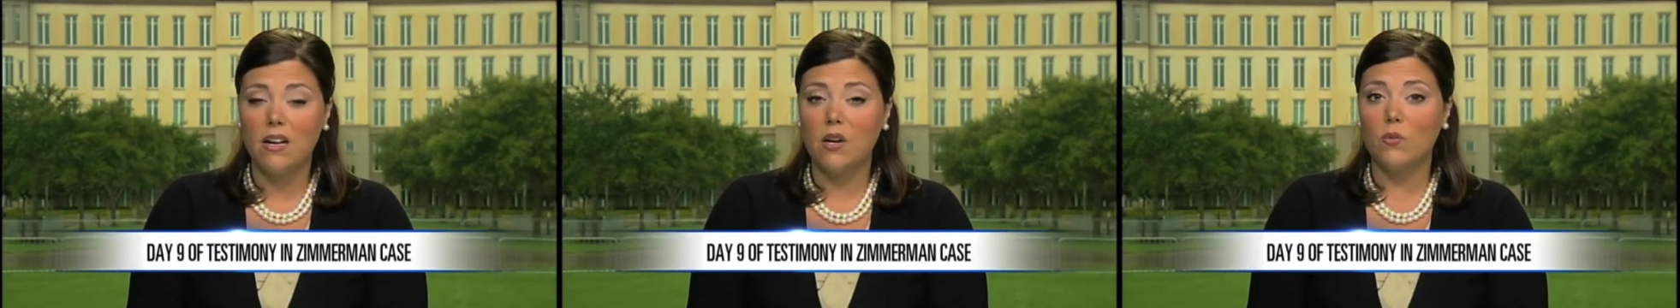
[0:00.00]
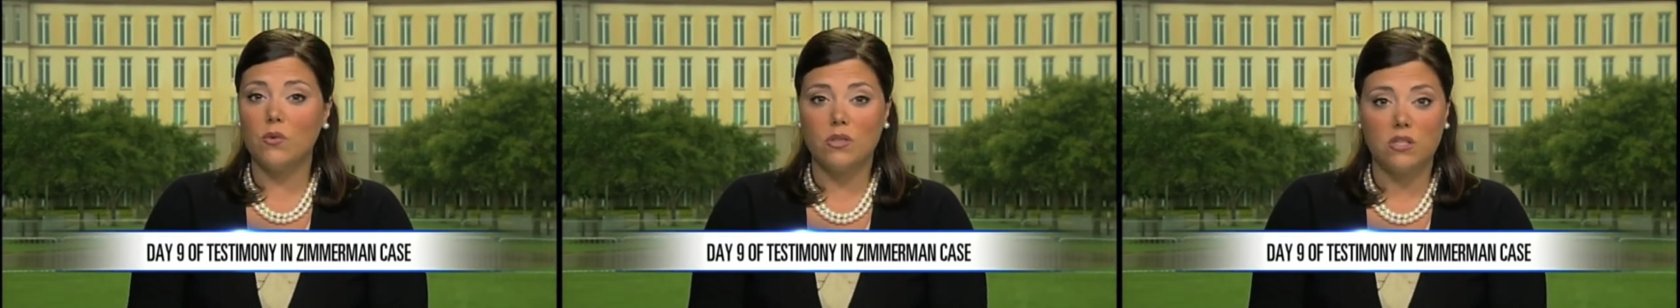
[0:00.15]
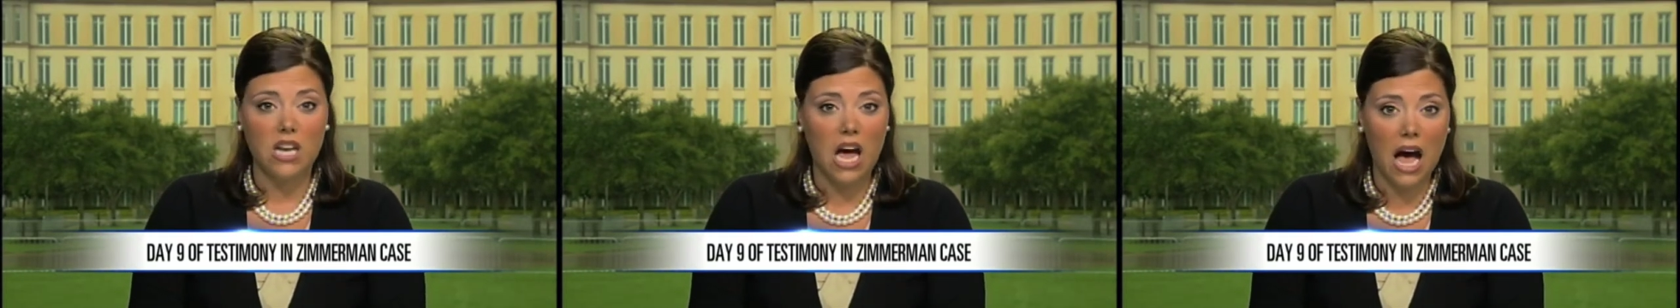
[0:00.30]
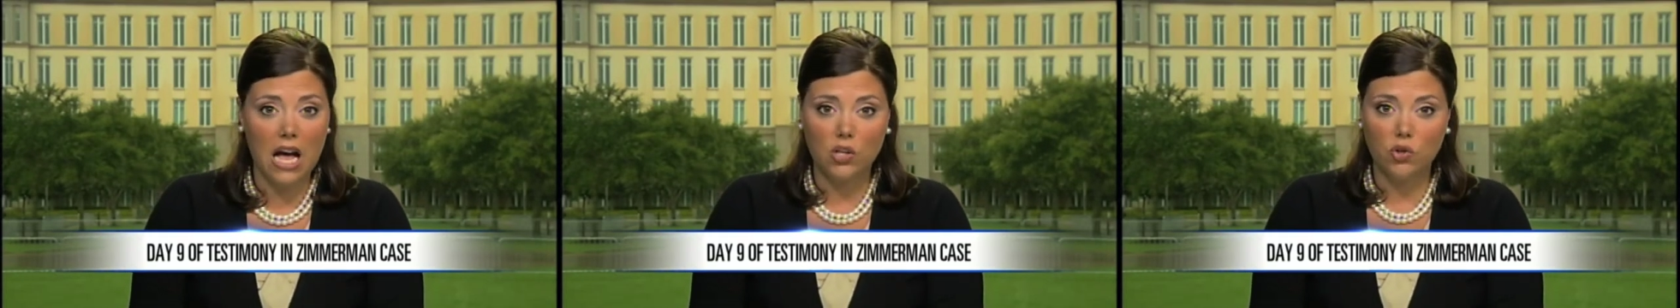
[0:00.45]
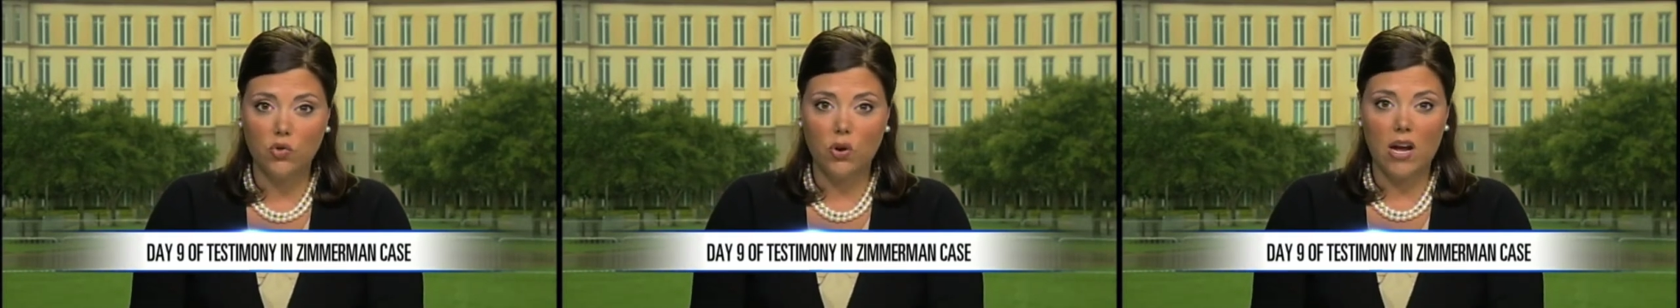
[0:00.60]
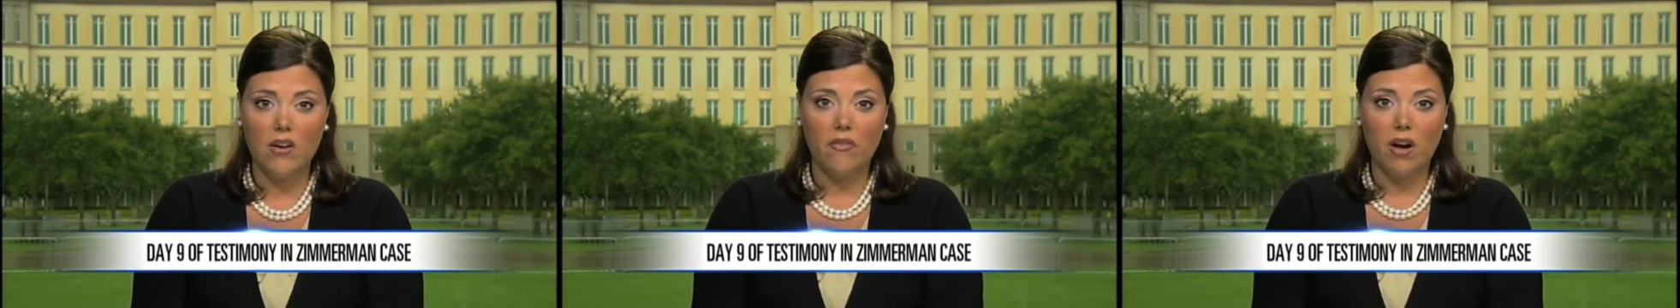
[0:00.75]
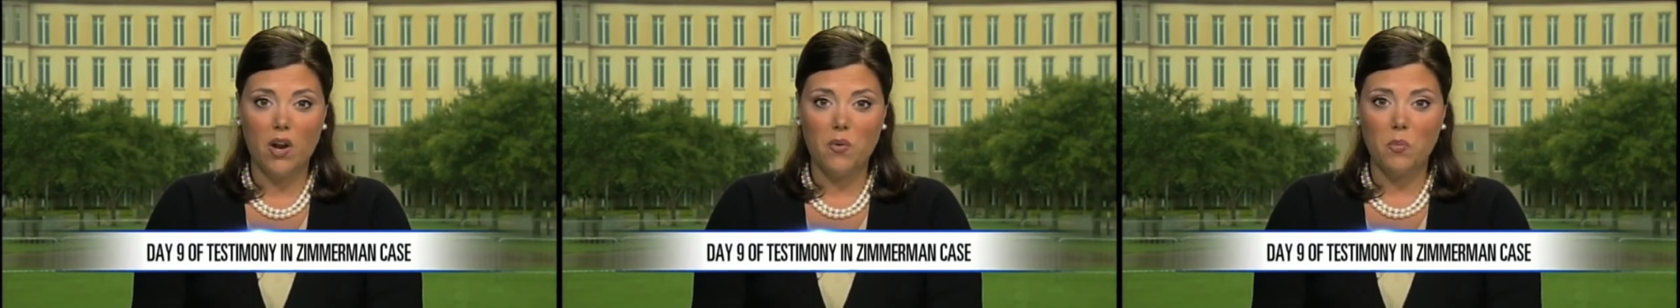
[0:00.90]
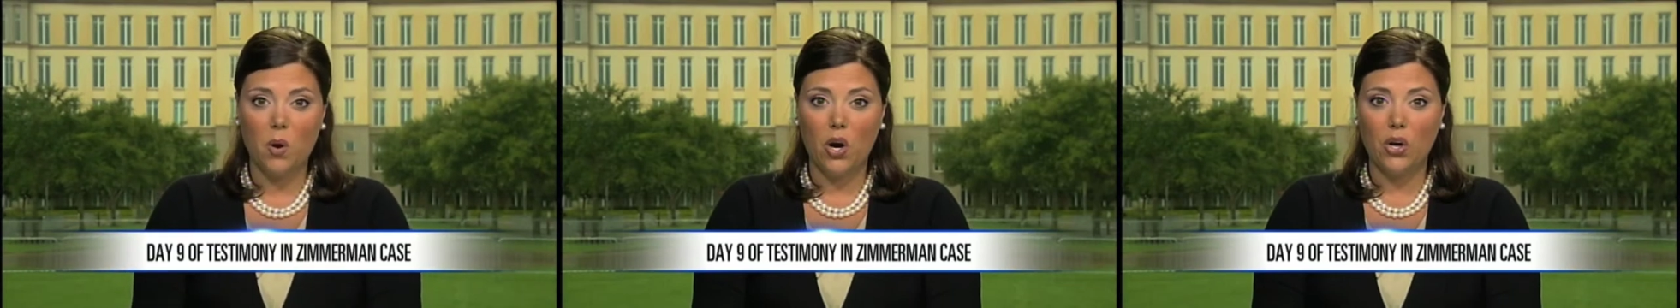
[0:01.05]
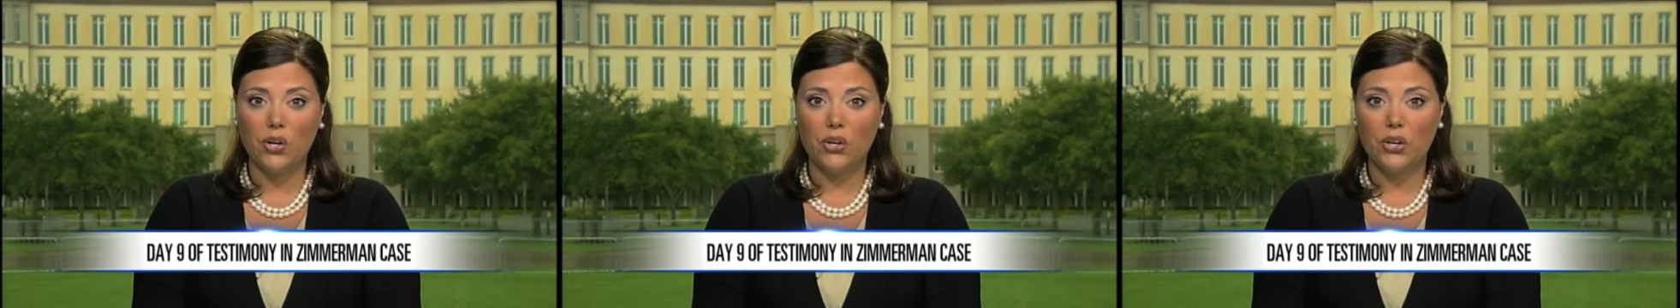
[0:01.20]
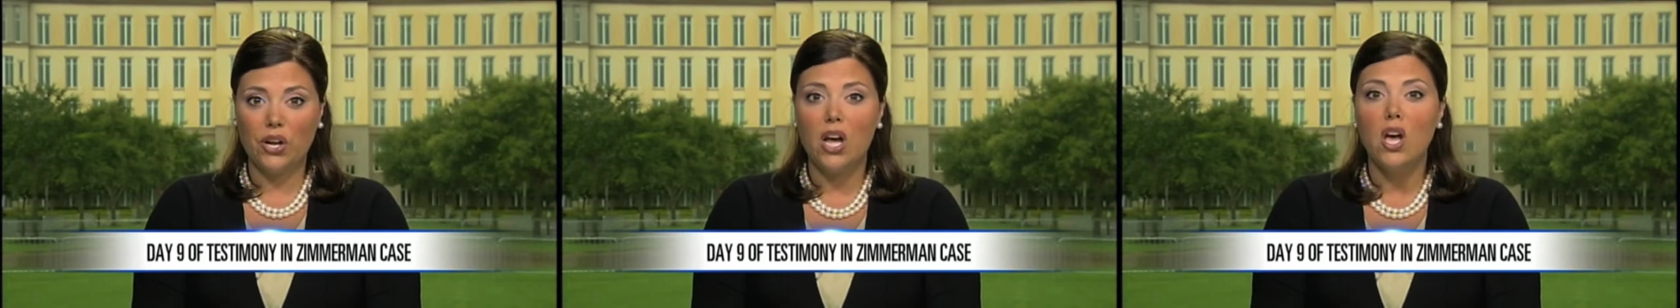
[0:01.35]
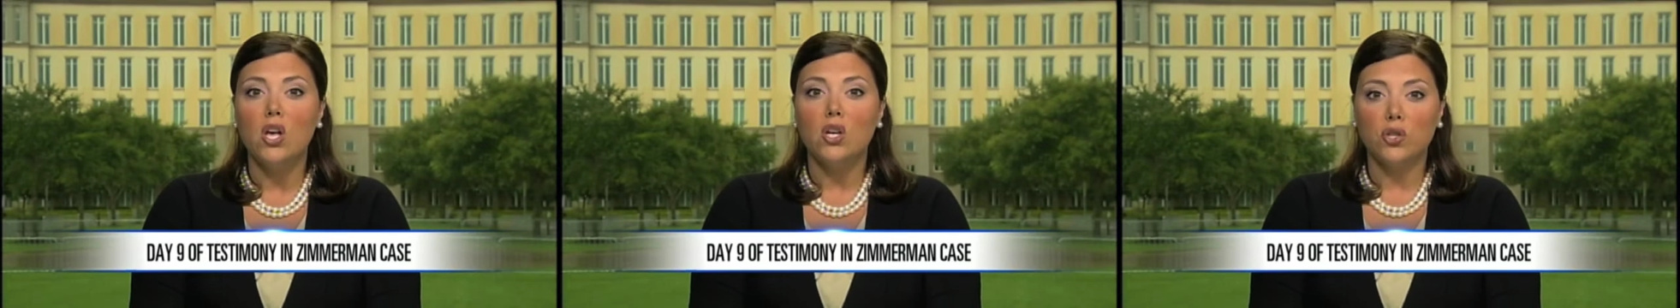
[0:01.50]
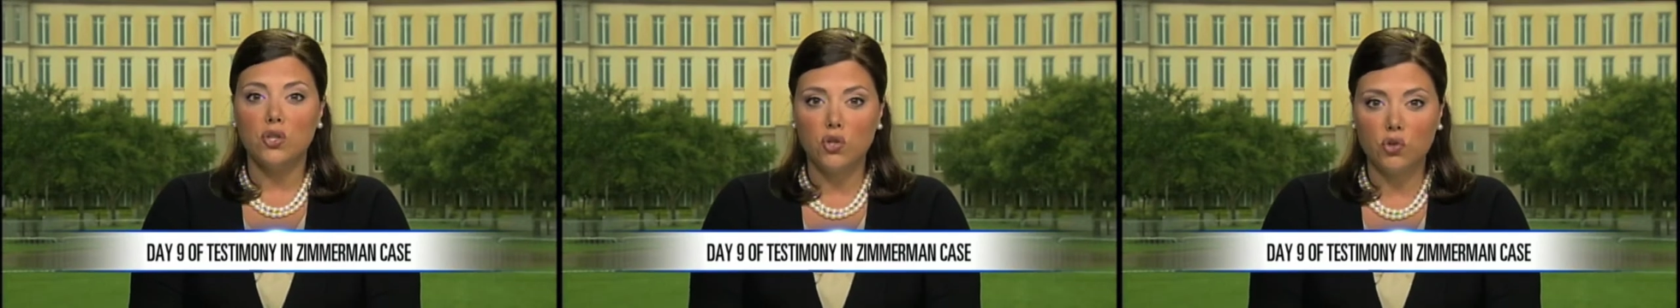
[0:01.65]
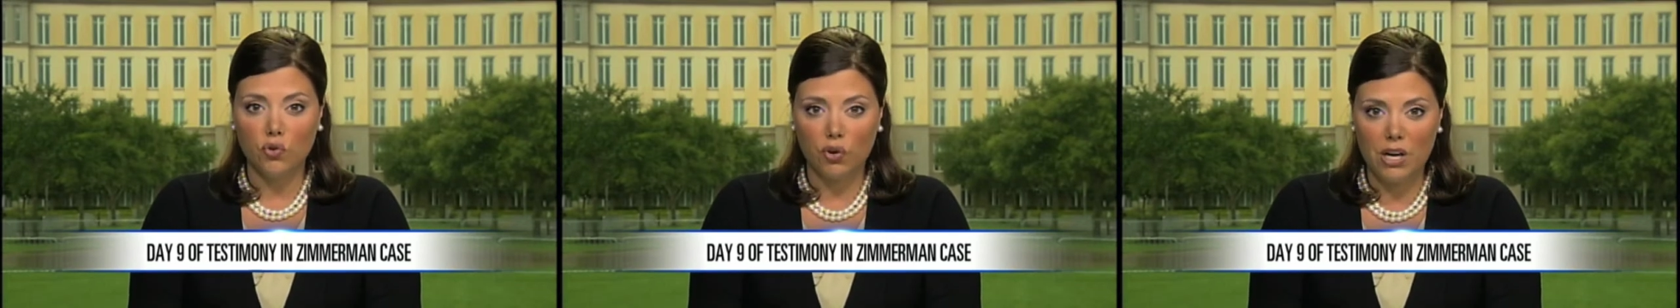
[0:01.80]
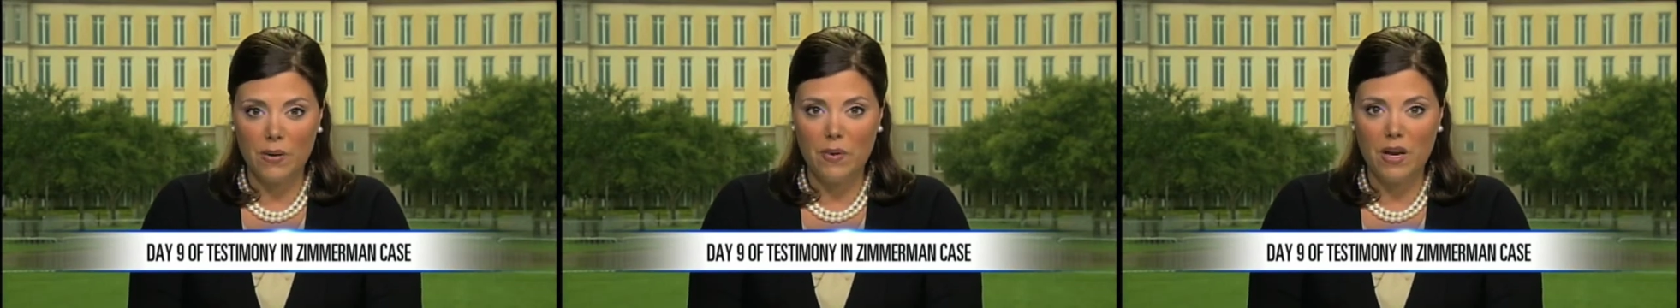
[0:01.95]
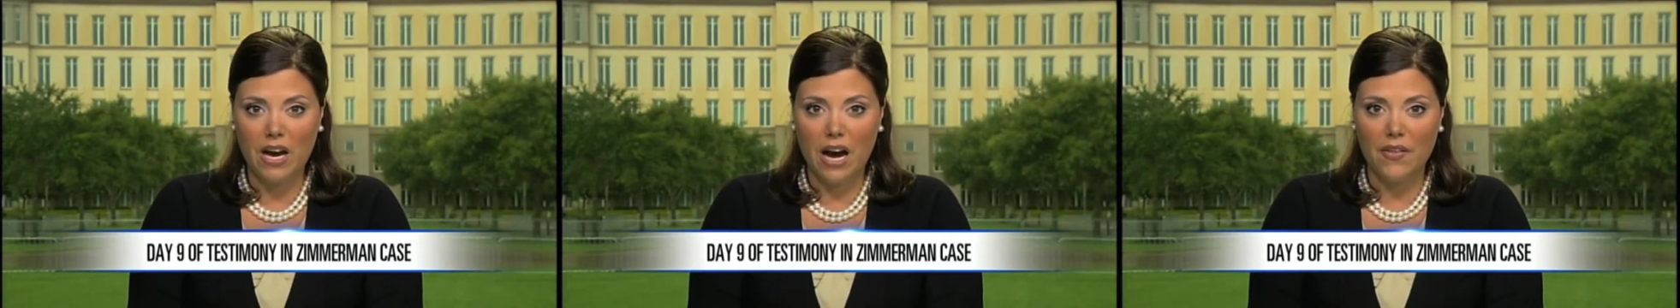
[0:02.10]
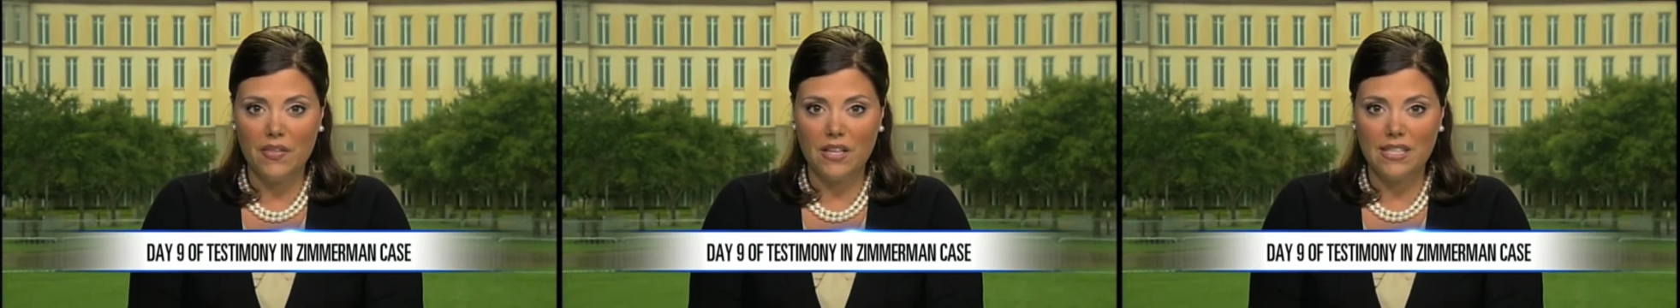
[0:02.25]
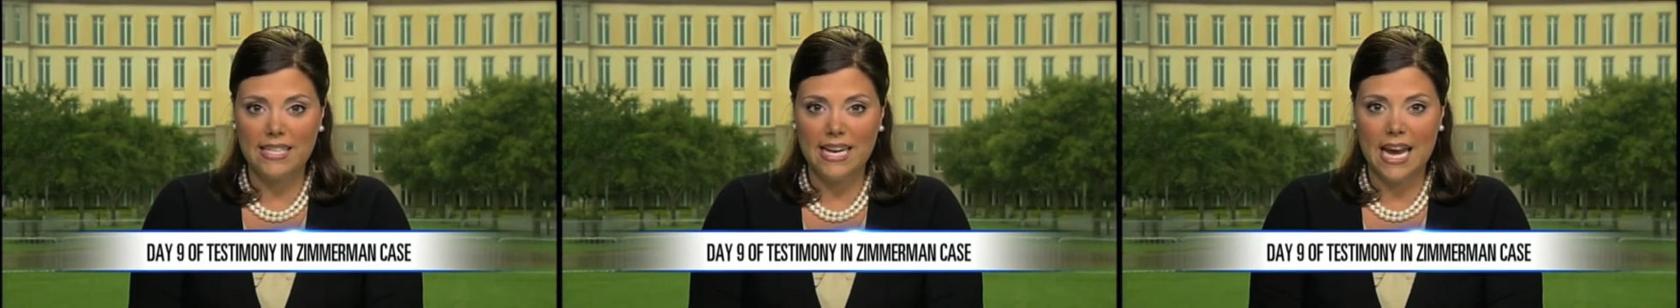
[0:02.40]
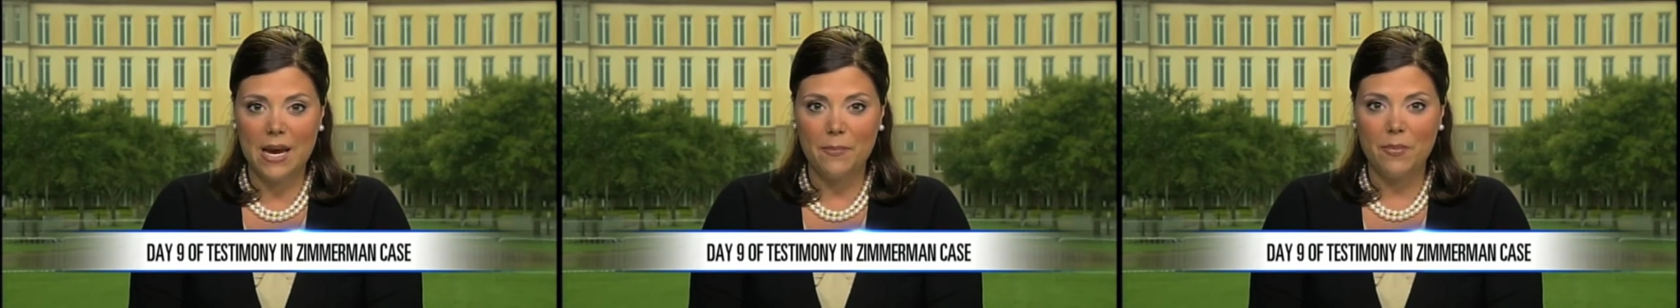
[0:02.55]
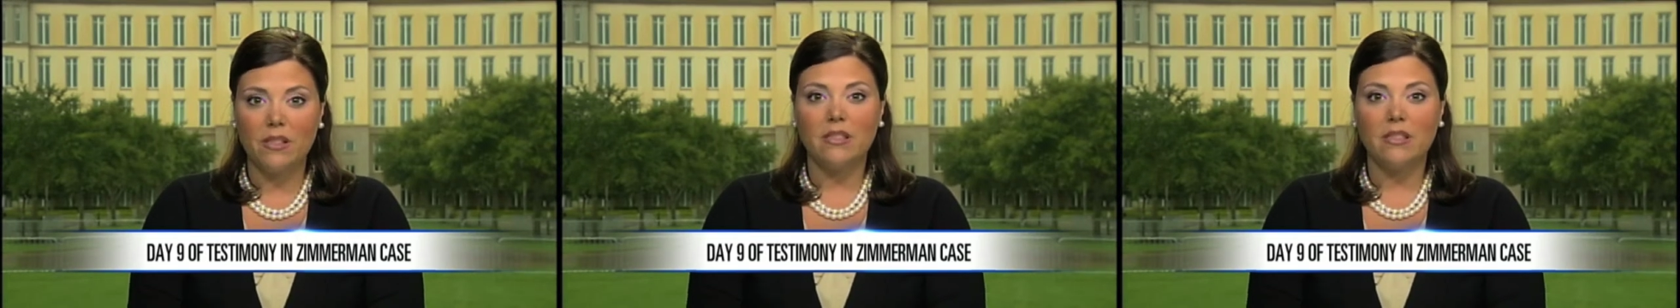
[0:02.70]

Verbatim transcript: It was not Trayvon Martin screaming on the tape.